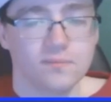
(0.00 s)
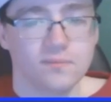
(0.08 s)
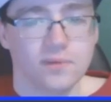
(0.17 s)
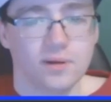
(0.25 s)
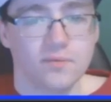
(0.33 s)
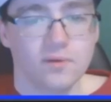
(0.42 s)

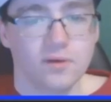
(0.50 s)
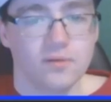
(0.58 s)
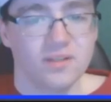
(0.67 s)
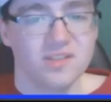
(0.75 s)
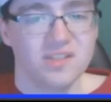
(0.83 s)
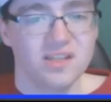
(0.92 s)
Very, very
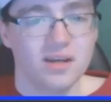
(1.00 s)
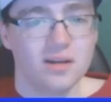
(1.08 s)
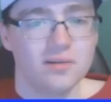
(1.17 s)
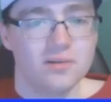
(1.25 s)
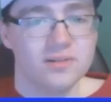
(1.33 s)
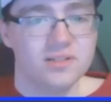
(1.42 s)
fancy
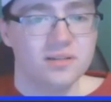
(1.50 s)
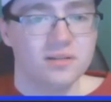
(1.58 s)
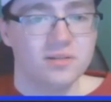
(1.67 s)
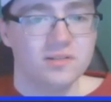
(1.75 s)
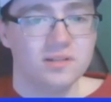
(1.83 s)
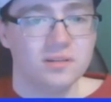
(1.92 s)
colors and
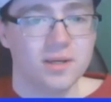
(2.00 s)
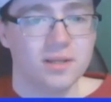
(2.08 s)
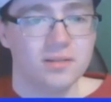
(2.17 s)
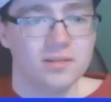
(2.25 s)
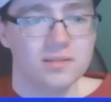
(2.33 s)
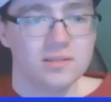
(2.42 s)
also the
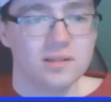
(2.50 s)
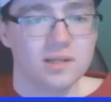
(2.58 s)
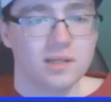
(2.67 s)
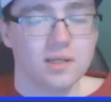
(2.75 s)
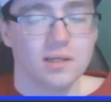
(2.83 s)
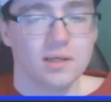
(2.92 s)
patterns.
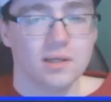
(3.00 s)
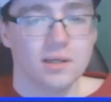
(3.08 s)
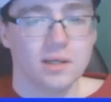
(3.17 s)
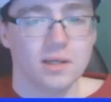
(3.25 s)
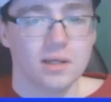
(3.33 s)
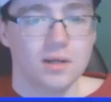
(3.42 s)

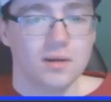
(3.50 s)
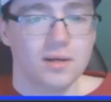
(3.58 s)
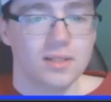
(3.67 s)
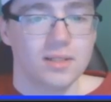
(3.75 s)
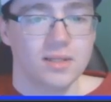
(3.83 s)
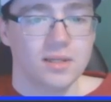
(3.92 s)

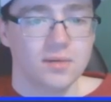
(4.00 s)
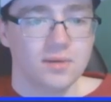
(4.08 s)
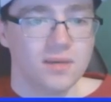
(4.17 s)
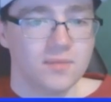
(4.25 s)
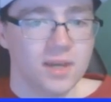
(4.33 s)
Alright, here we have